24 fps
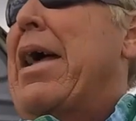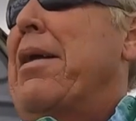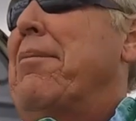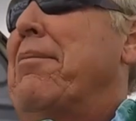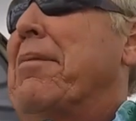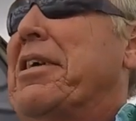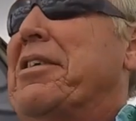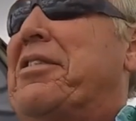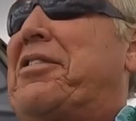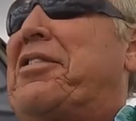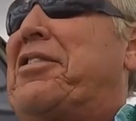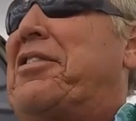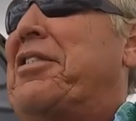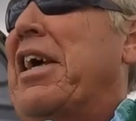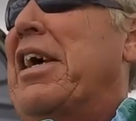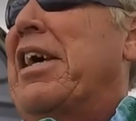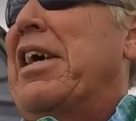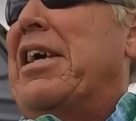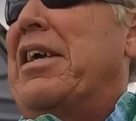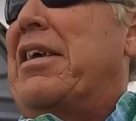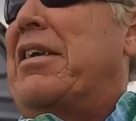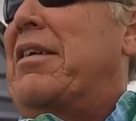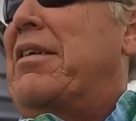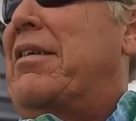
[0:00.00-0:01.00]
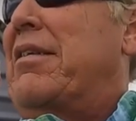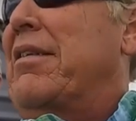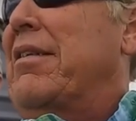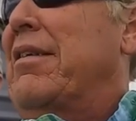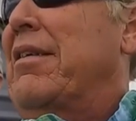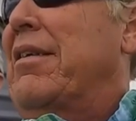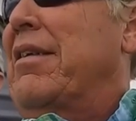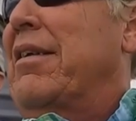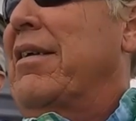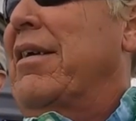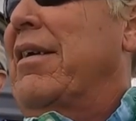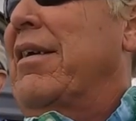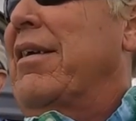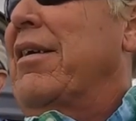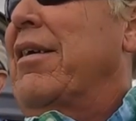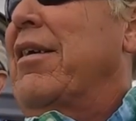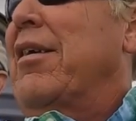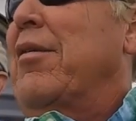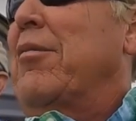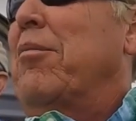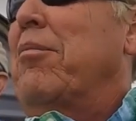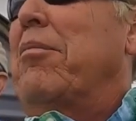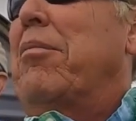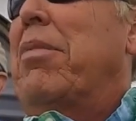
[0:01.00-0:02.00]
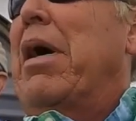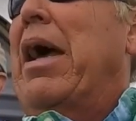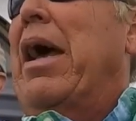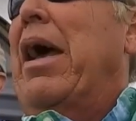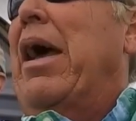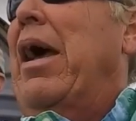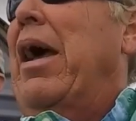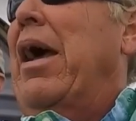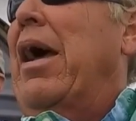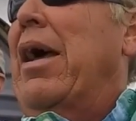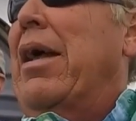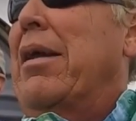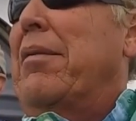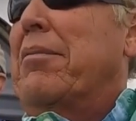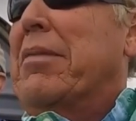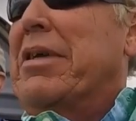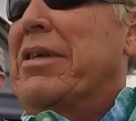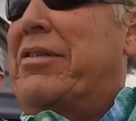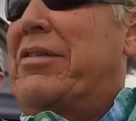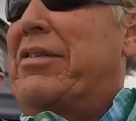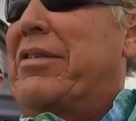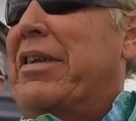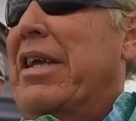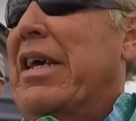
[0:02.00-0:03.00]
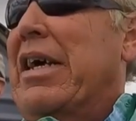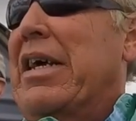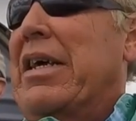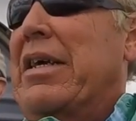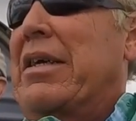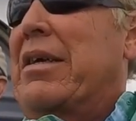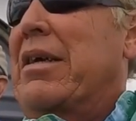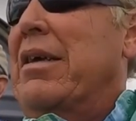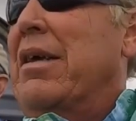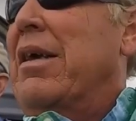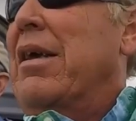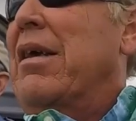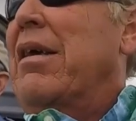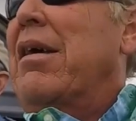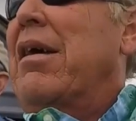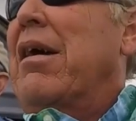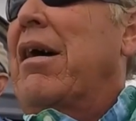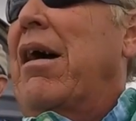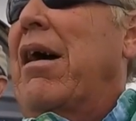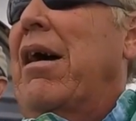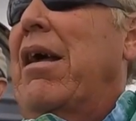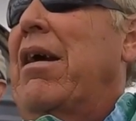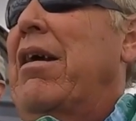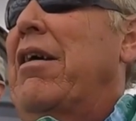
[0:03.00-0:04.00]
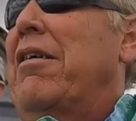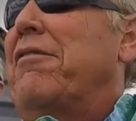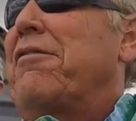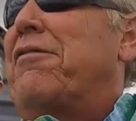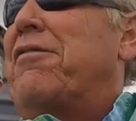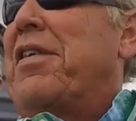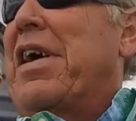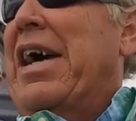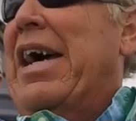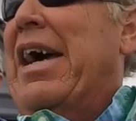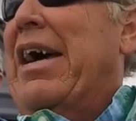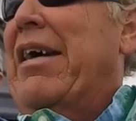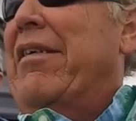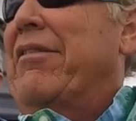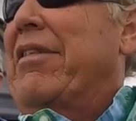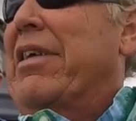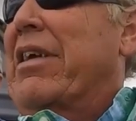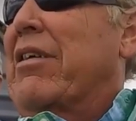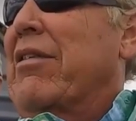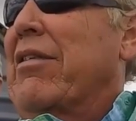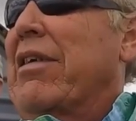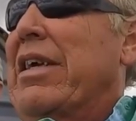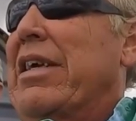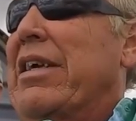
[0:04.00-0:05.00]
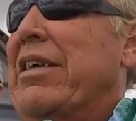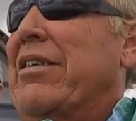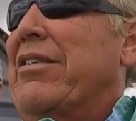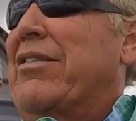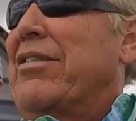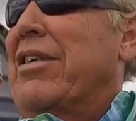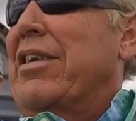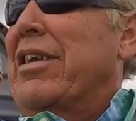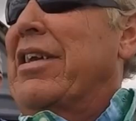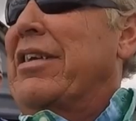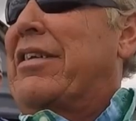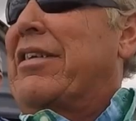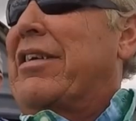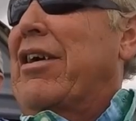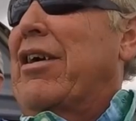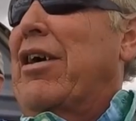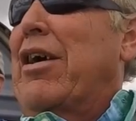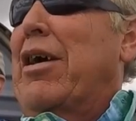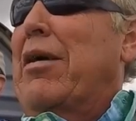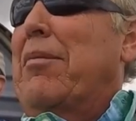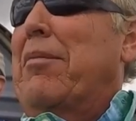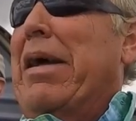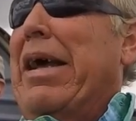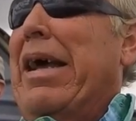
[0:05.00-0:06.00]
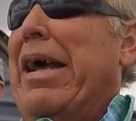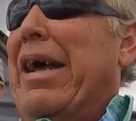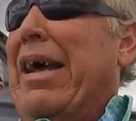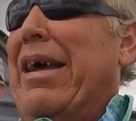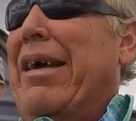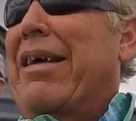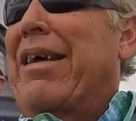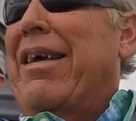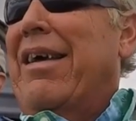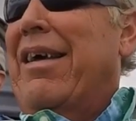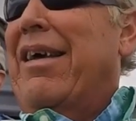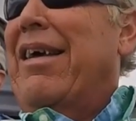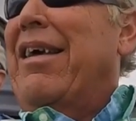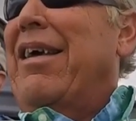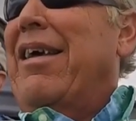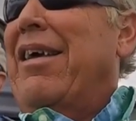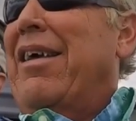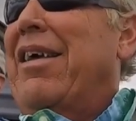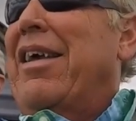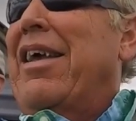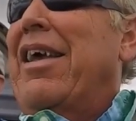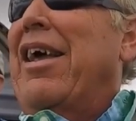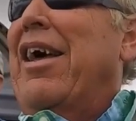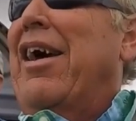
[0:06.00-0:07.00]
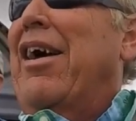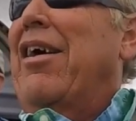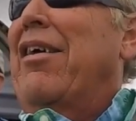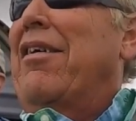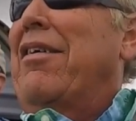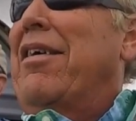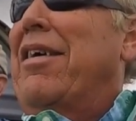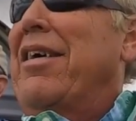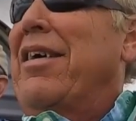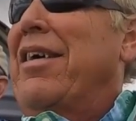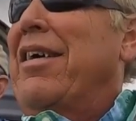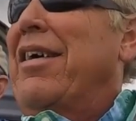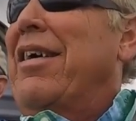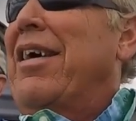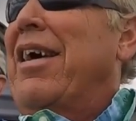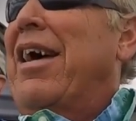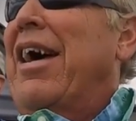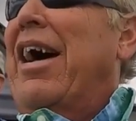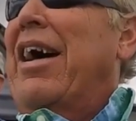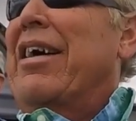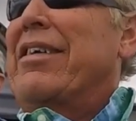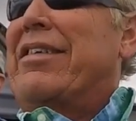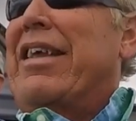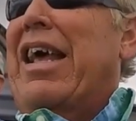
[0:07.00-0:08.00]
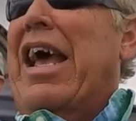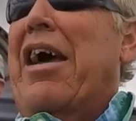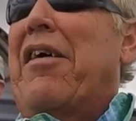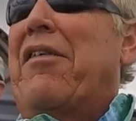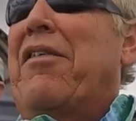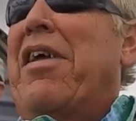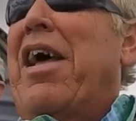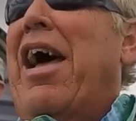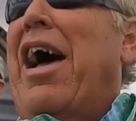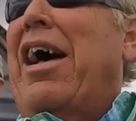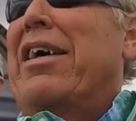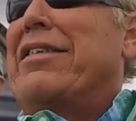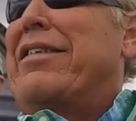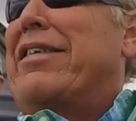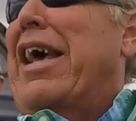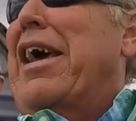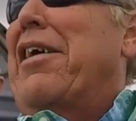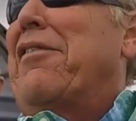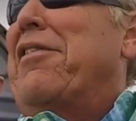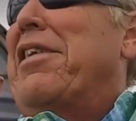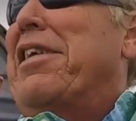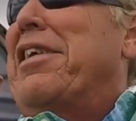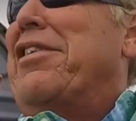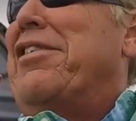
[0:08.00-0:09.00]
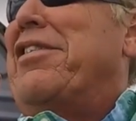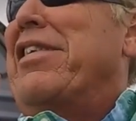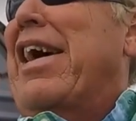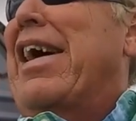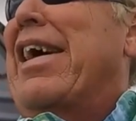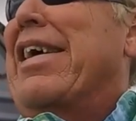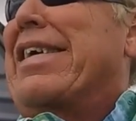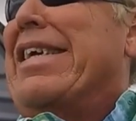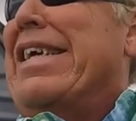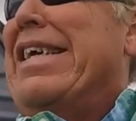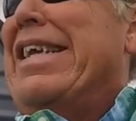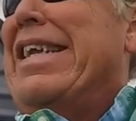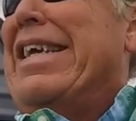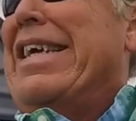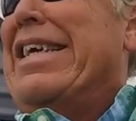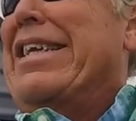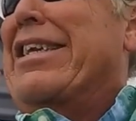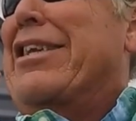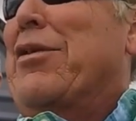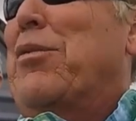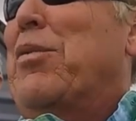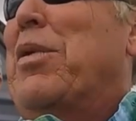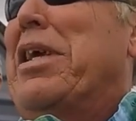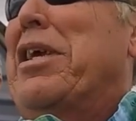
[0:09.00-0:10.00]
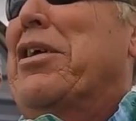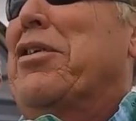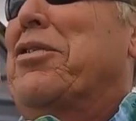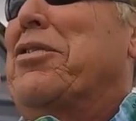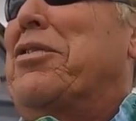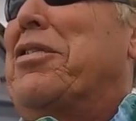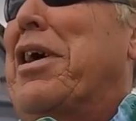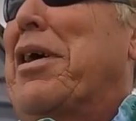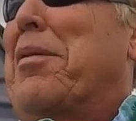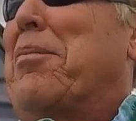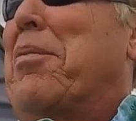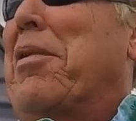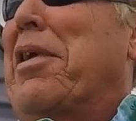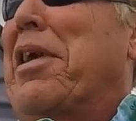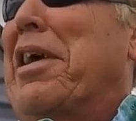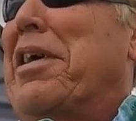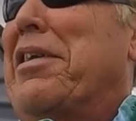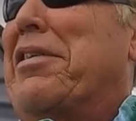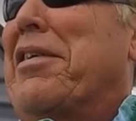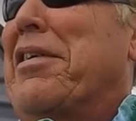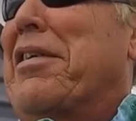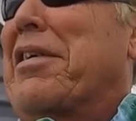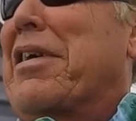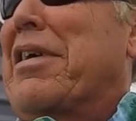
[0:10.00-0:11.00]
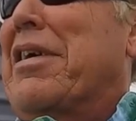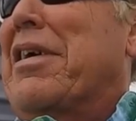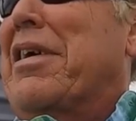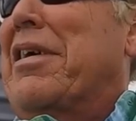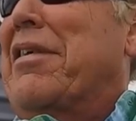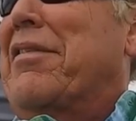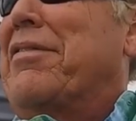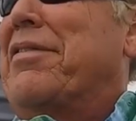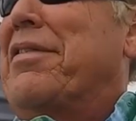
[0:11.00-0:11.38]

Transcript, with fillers: mistake. Bad mistake. 105 degrees on the tarmac. Yeah. Yes. I was having to jockey to get the wheels up when I took off.